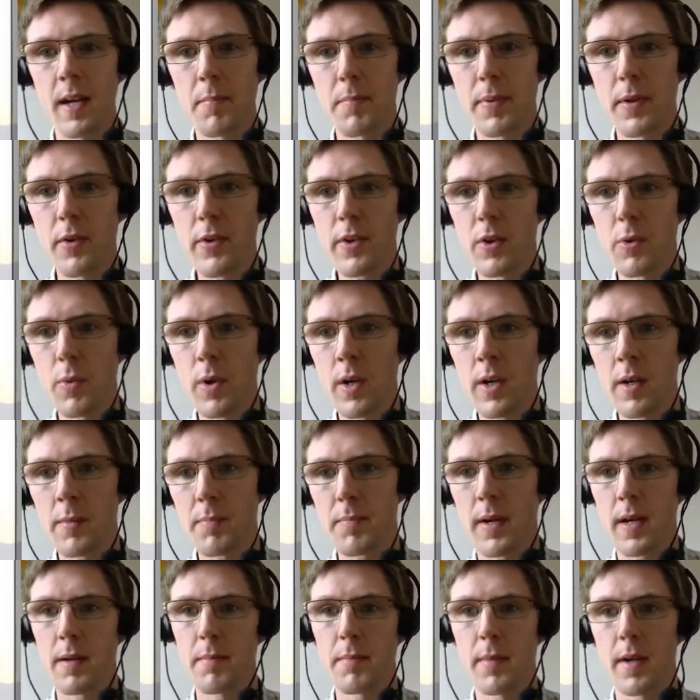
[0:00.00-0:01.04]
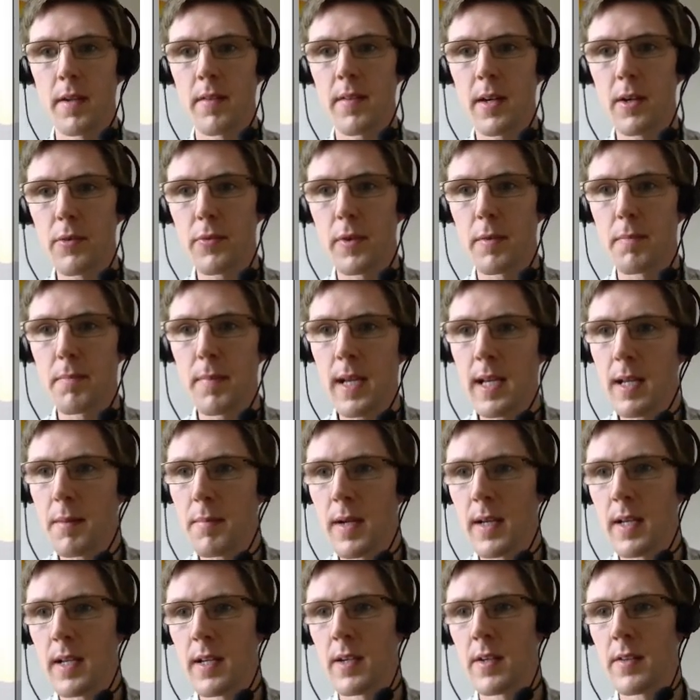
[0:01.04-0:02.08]
Empirical work by myself and many,
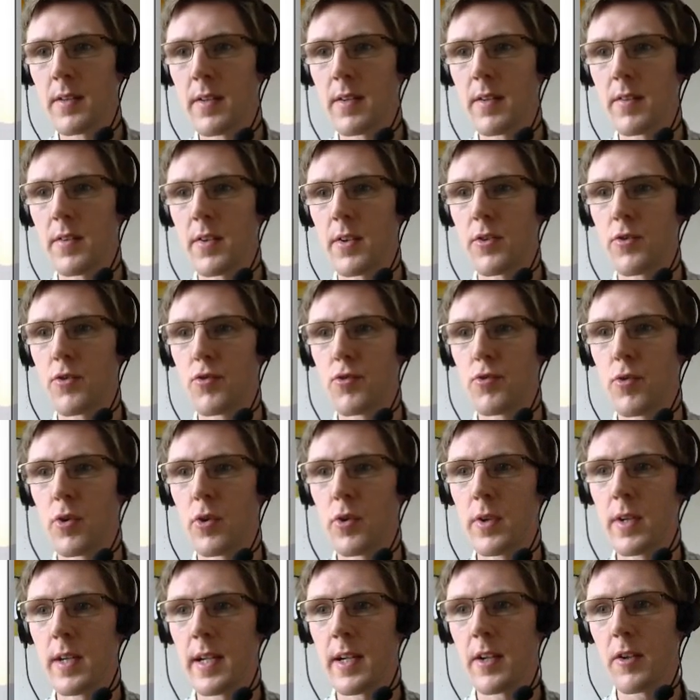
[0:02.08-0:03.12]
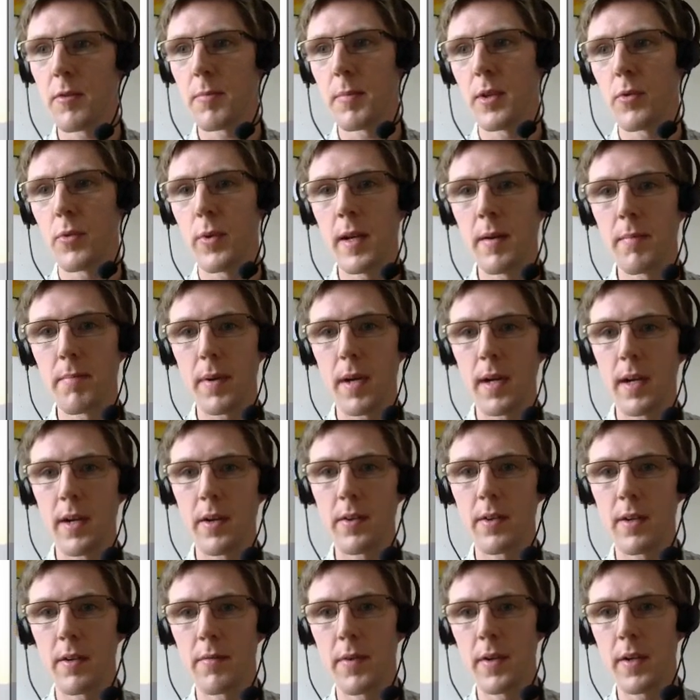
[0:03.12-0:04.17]
many others has drawn links between
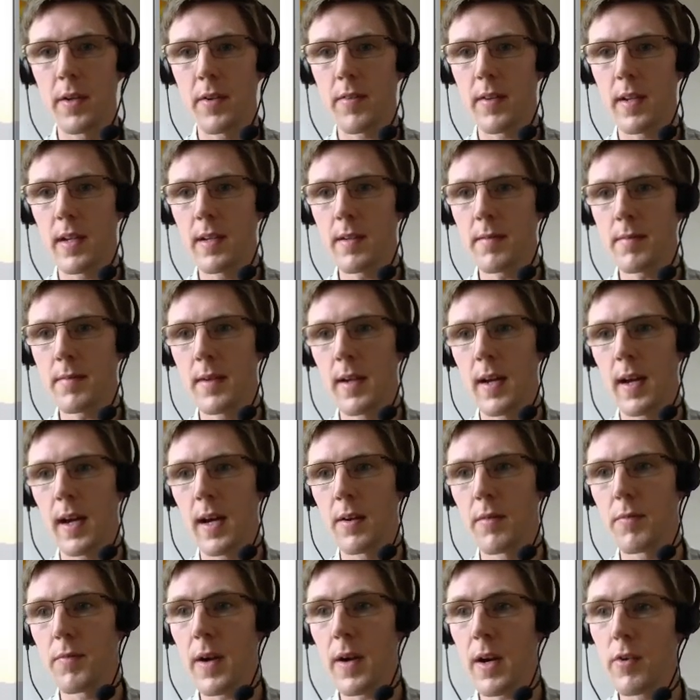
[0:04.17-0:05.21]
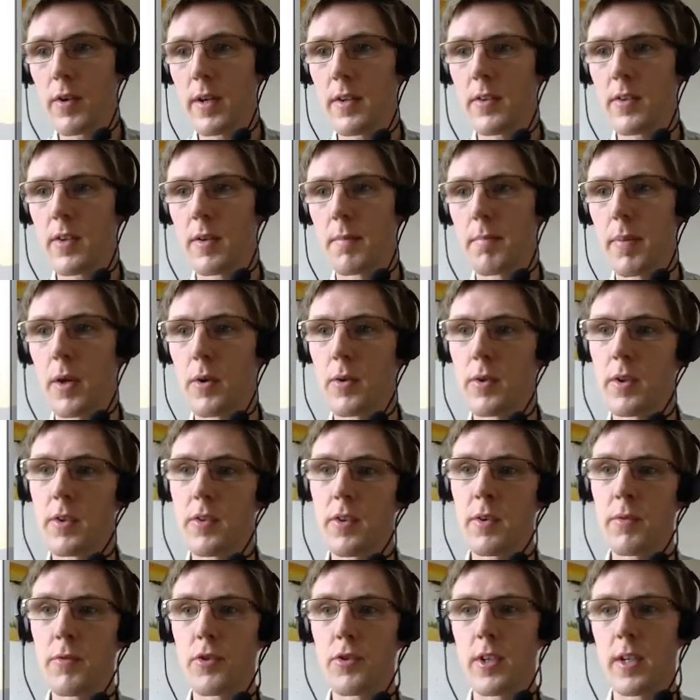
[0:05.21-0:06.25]
biodiversity and various components
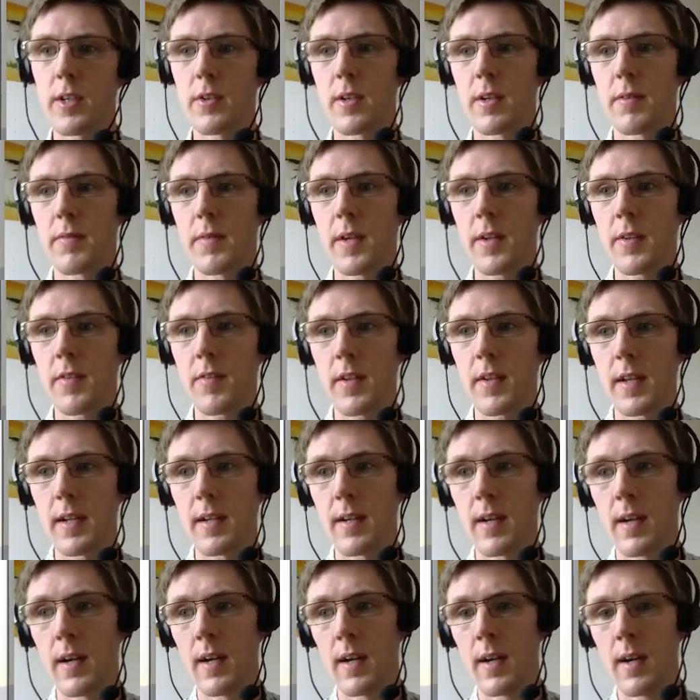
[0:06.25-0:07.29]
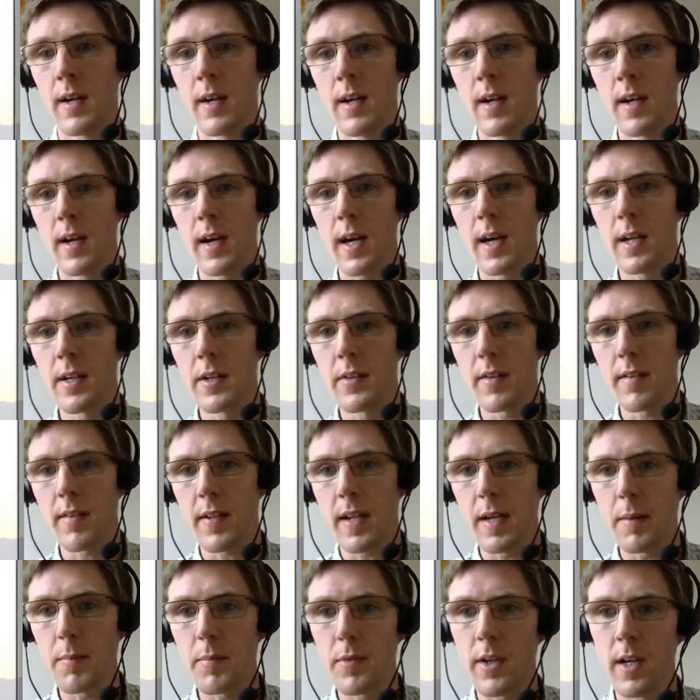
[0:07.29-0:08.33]
of geodiversity. And at the
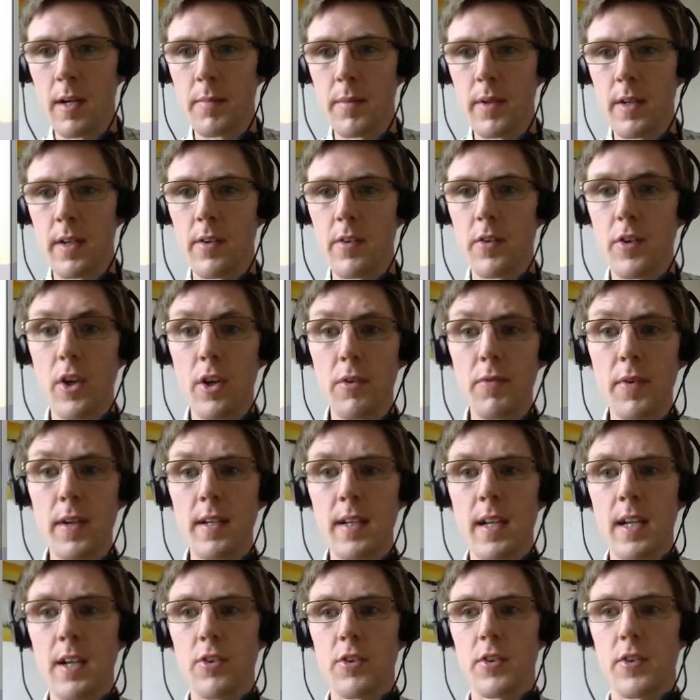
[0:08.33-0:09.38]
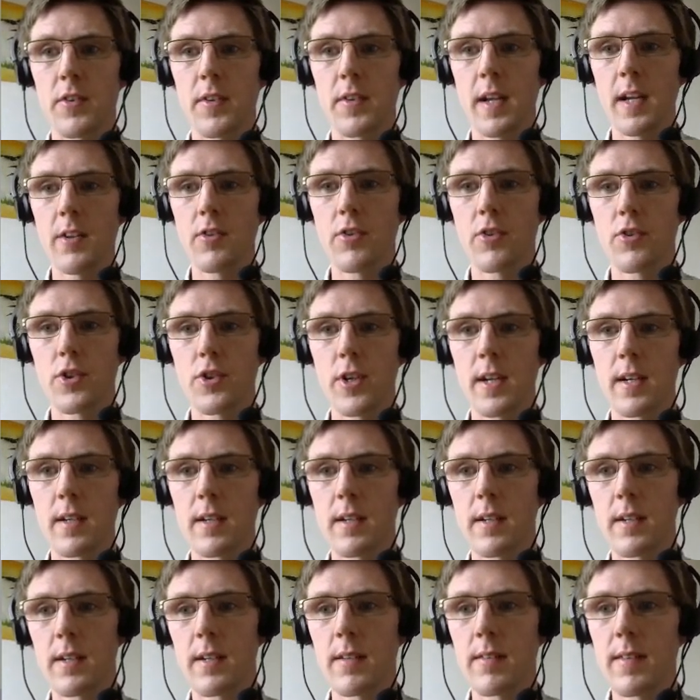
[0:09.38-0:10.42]
same time, the conserving nature stage
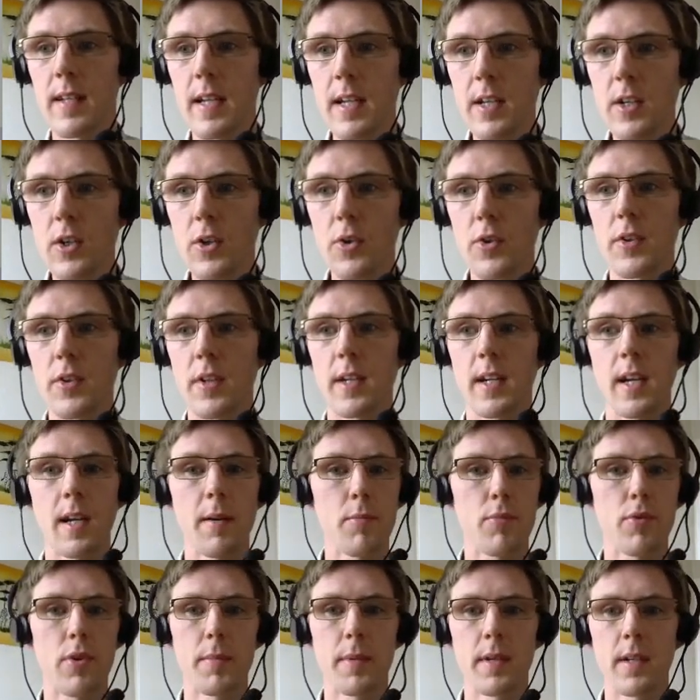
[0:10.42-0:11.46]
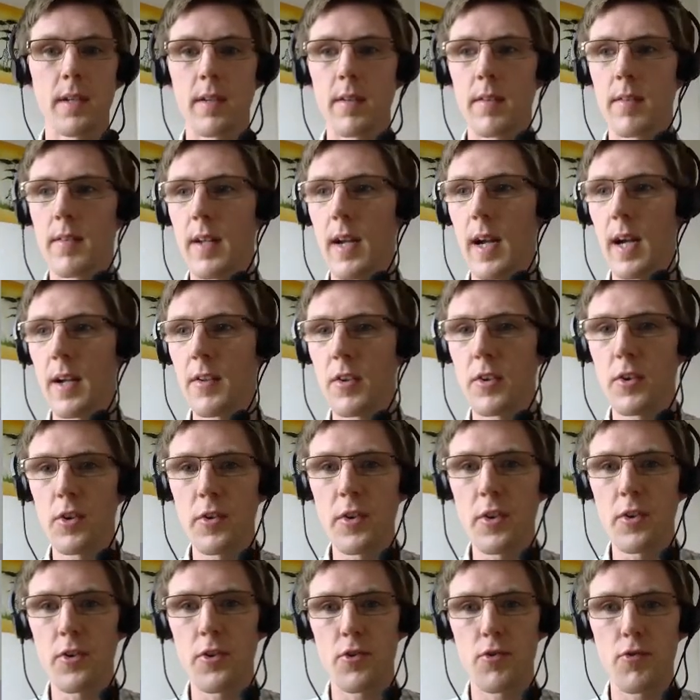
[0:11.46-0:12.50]
agenda continues to gain prominence as
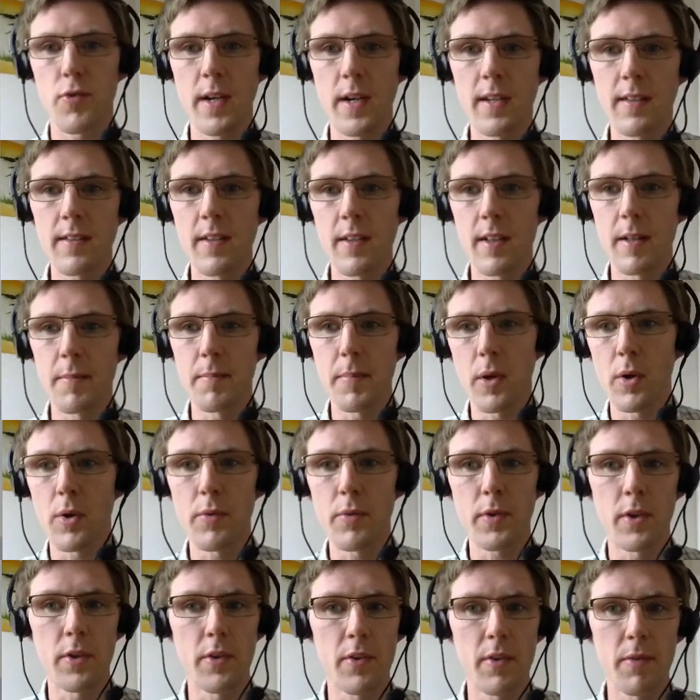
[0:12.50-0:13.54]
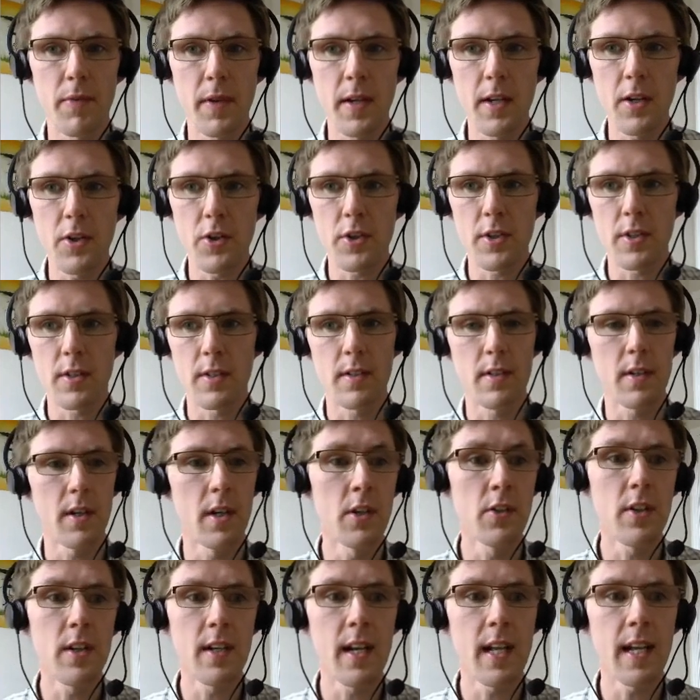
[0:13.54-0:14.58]
another string to the bow of conservation
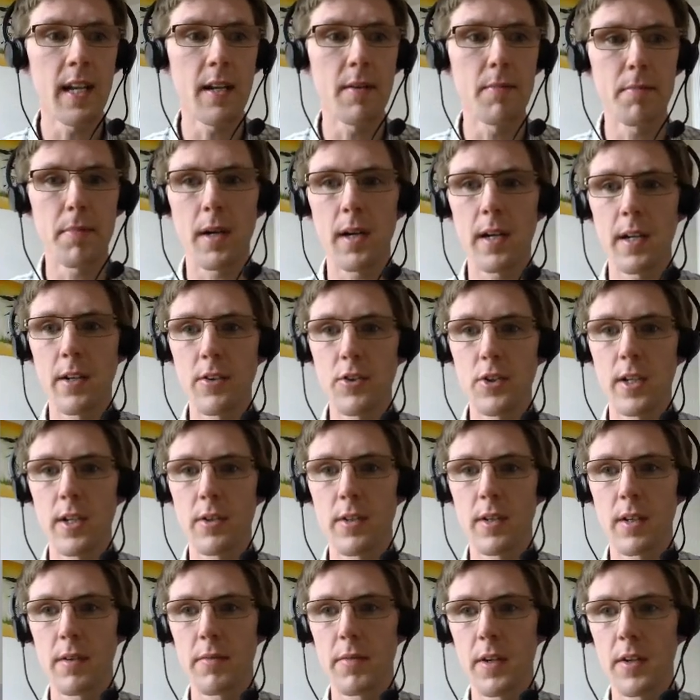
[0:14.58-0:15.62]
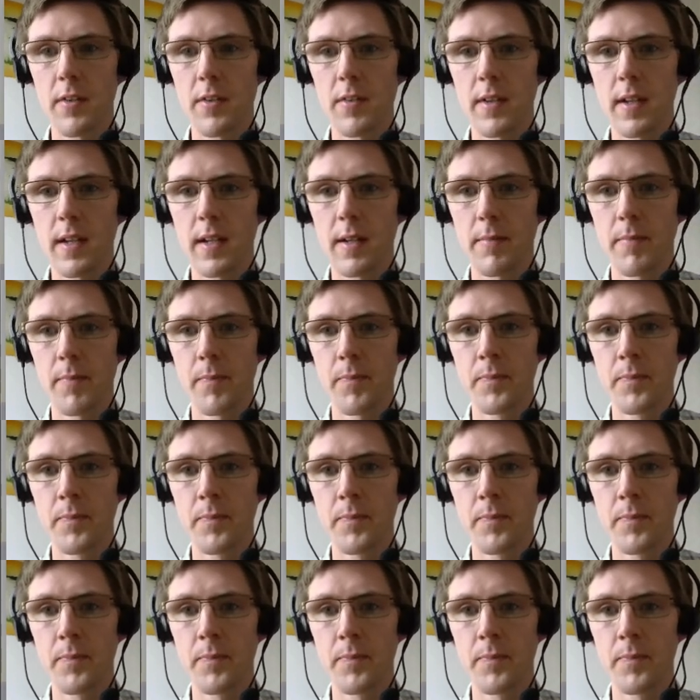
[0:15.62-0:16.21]
underlain by geodiversity.